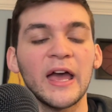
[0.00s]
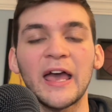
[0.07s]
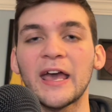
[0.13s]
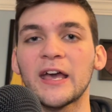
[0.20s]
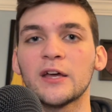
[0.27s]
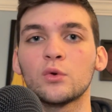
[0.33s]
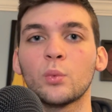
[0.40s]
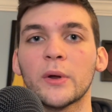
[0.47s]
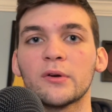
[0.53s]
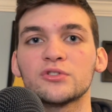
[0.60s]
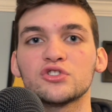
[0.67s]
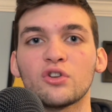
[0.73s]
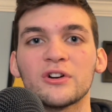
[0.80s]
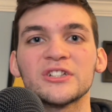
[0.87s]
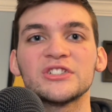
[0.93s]
And we were
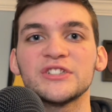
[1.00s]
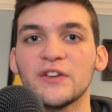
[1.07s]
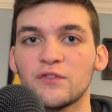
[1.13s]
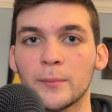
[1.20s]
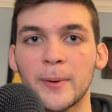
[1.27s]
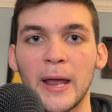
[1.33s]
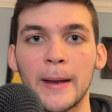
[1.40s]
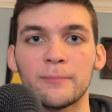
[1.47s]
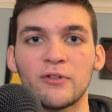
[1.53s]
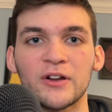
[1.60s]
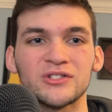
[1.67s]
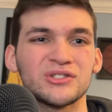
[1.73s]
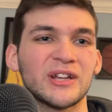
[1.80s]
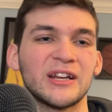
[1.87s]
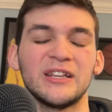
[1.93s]
starting to see from Cam
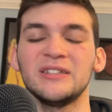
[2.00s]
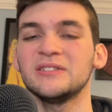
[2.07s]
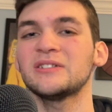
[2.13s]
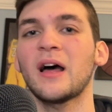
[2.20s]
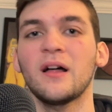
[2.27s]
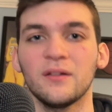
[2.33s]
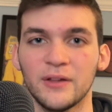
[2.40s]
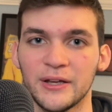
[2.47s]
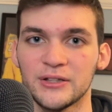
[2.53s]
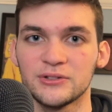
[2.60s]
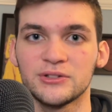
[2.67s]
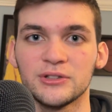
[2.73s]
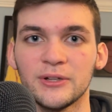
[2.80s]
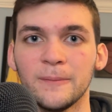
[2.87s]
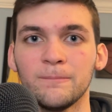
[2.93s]
Reddish that he's not
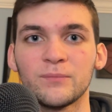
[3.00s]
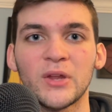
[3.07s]
lazy.